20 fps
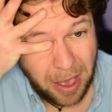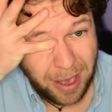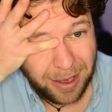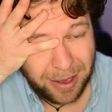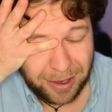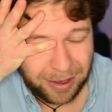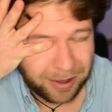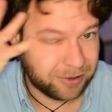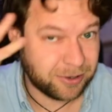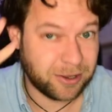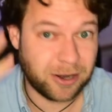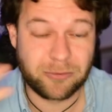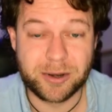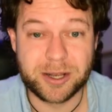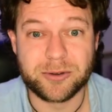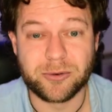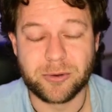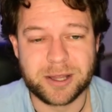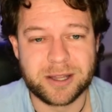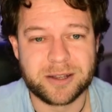It's going to
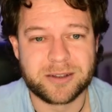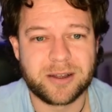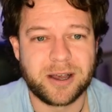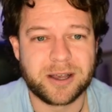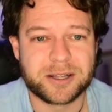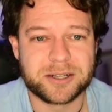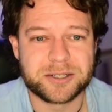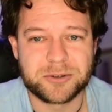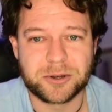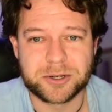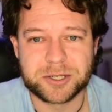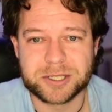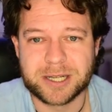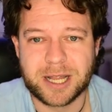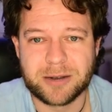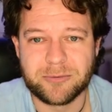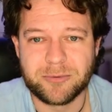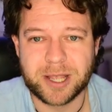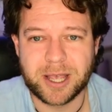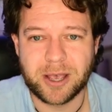redraw on the entire construction
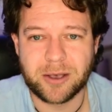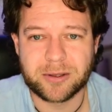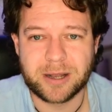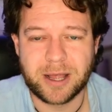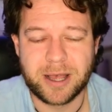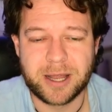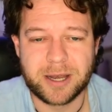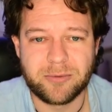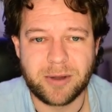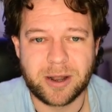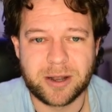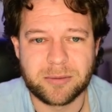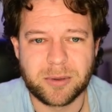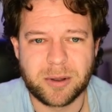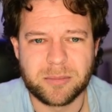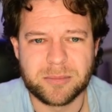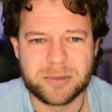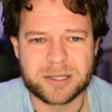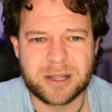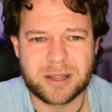and recalculate any random
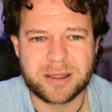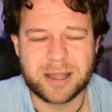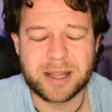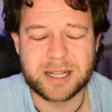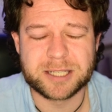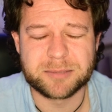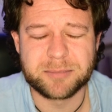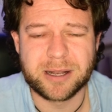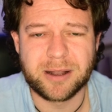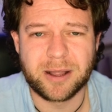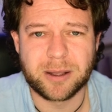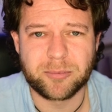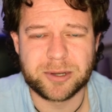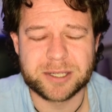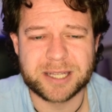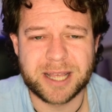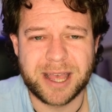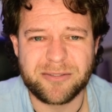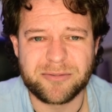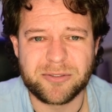numbers. I think that's a bit like
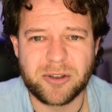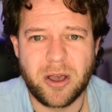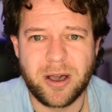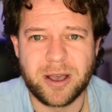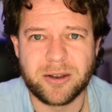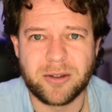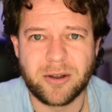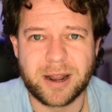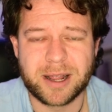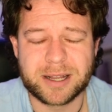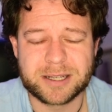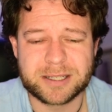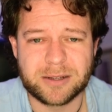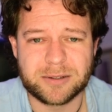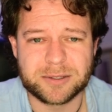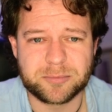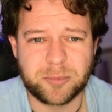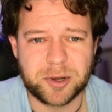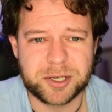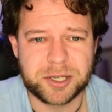pressing F9 on an Excel
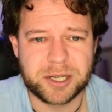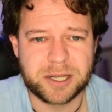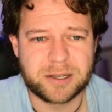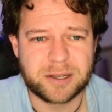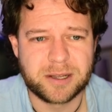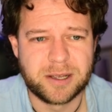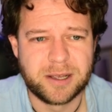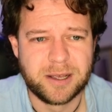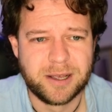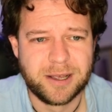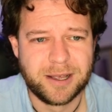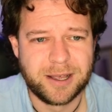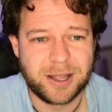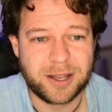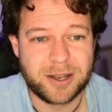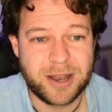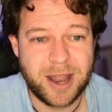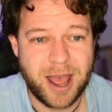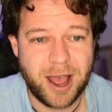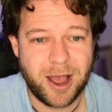spreadsheet.
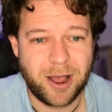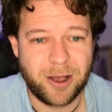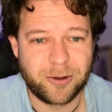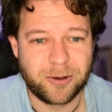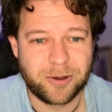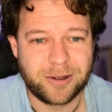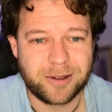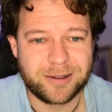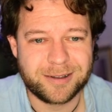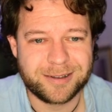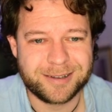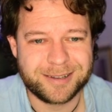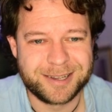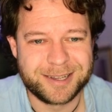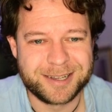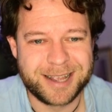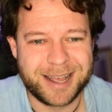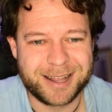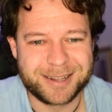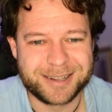And now you
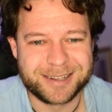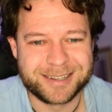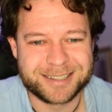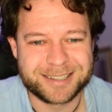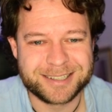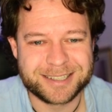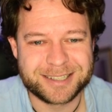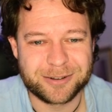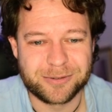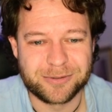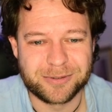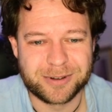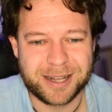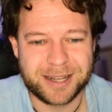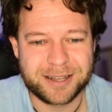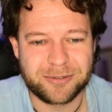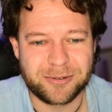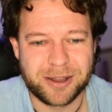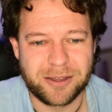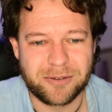get this sort of
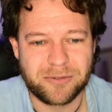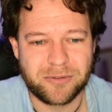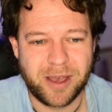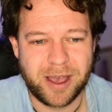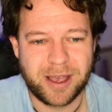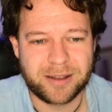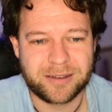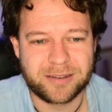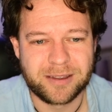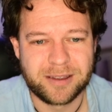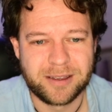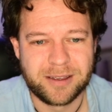glittery effect.